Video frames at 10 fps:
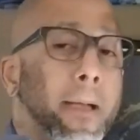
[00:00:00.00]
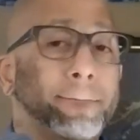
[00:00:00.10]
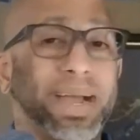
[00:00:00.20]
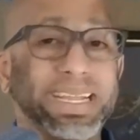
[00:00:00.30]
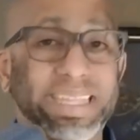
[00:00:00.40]

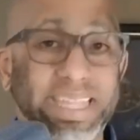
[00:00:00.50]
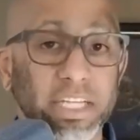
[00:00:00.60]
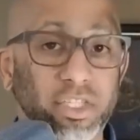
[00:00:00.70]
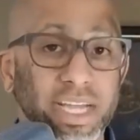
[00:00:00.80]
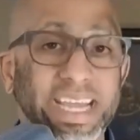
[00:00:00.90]
By
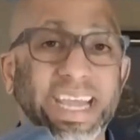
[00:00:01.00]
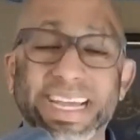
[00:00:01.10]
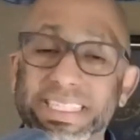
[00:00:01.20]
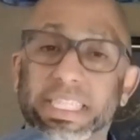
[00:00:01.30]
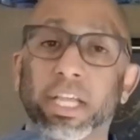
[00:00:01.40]
ditching
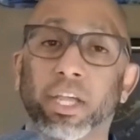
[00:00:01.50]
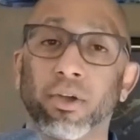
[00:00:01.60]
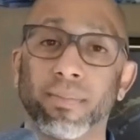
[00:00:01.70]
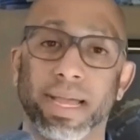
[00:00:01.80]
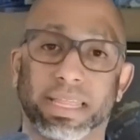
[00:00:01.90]
insecure
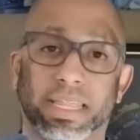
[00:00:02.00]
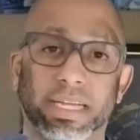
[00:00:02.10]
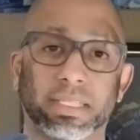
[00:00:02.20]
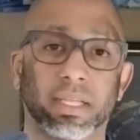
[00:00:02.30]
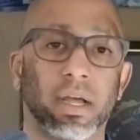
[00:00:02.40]

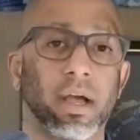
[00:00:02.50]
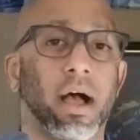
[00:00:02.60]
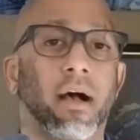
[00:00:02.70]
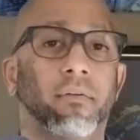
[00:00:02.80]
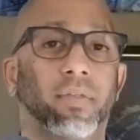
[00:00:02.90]
methods
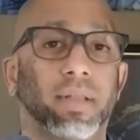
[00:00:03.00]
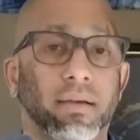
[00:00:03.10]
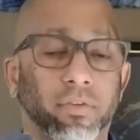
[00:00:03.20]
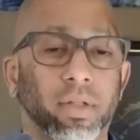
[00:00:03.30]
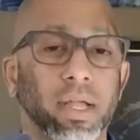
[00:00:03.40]
of
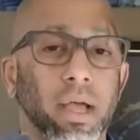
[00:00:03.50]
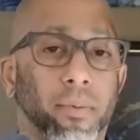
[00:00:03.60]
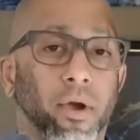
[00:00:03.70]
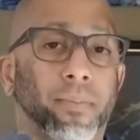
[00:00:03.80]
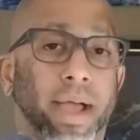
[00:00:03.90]
leveling up
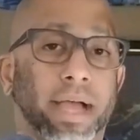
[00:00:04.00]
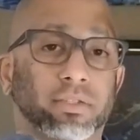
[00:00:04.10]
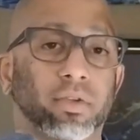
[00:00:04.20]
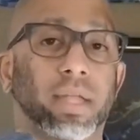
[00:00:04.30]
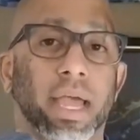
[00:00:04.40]
our
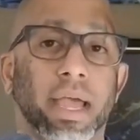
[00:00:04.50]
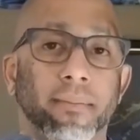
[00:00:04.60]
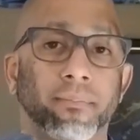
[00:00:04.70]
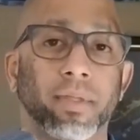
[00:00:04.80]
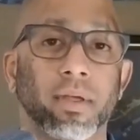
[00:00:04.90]
password
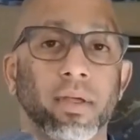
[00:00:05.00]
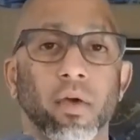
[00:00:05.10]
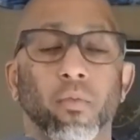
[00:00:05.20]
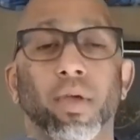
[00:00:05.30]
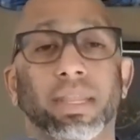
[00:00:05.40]
game
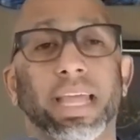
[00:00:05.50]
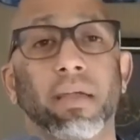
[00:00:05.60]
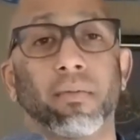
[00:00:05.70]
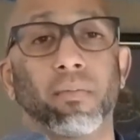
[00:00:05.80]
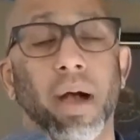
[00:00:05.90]
with an
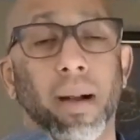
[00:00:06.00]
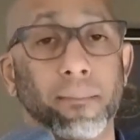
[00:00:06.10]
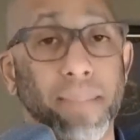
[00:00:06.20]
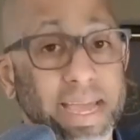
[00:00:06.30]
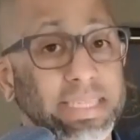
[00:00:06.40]

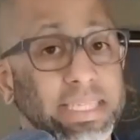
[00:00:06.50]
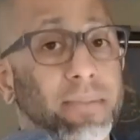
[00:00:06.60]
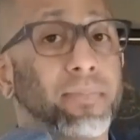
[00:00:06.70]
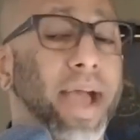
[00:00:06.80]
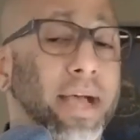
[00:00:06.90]
amazing
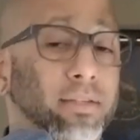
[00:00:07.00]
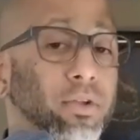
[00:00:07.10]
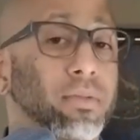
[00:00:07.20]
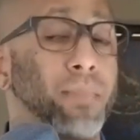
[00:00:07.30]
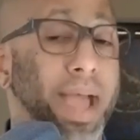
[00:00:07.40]

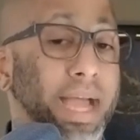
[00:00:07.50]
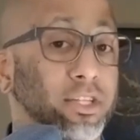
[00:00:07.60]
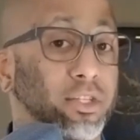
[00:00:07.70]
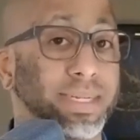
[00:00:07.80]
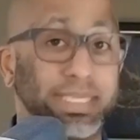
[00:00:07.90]
password
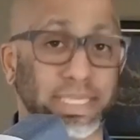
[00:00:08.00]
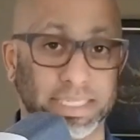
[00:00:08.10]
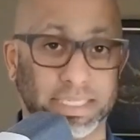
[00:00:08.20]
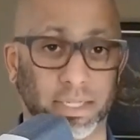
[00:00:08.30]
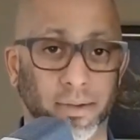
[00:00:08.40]
management
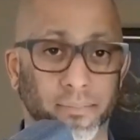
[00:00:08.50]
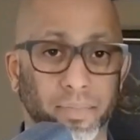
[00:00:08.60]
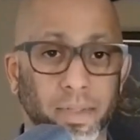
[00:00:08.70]
system,